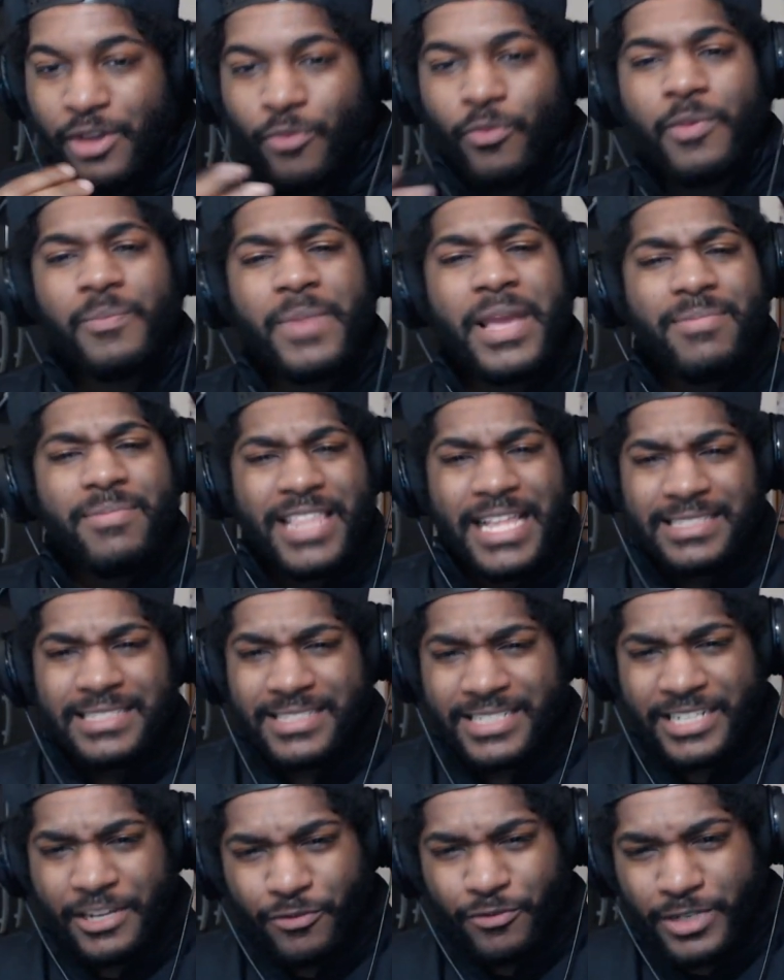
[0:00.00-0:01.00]
Well, maybe
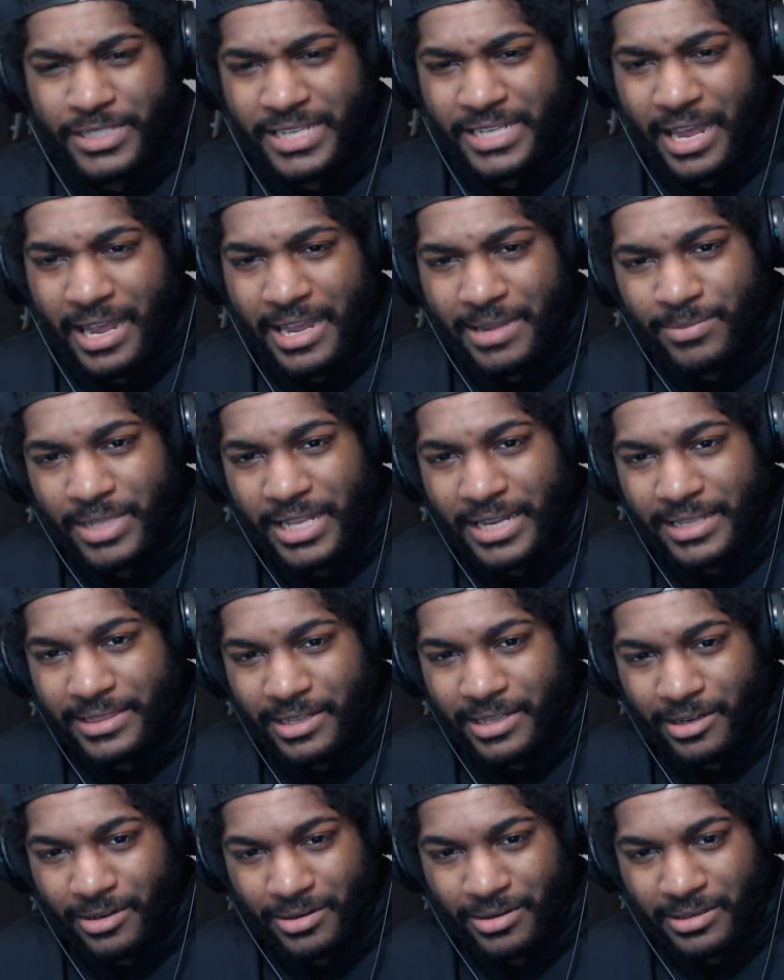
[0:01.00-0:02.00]
that's a different
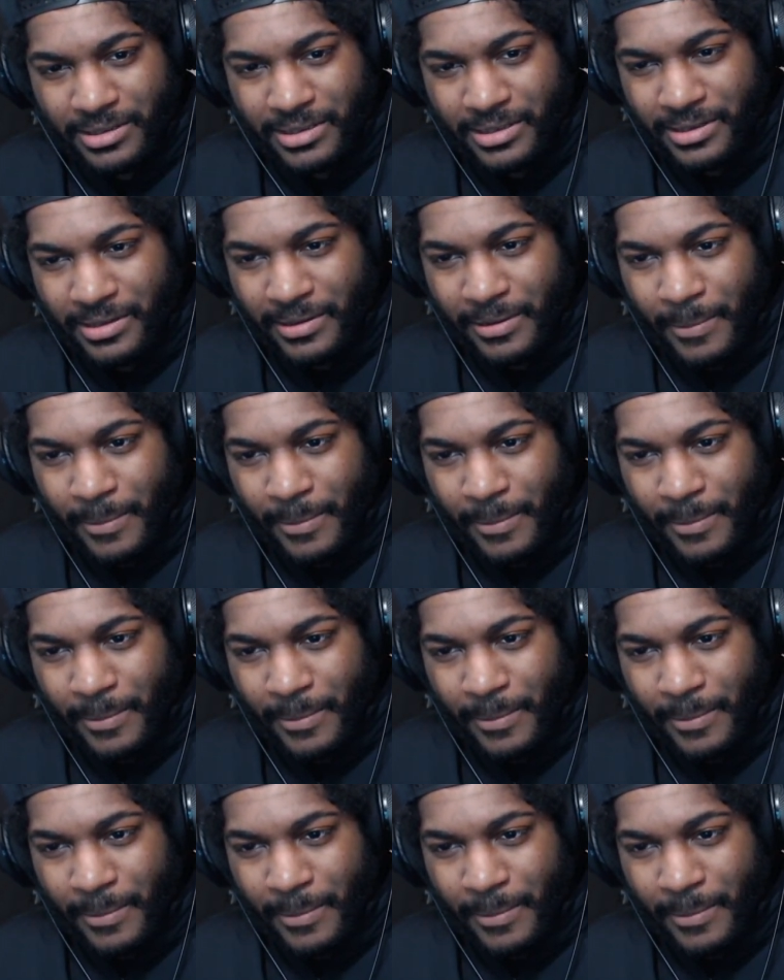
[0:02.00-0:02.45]
timeline though.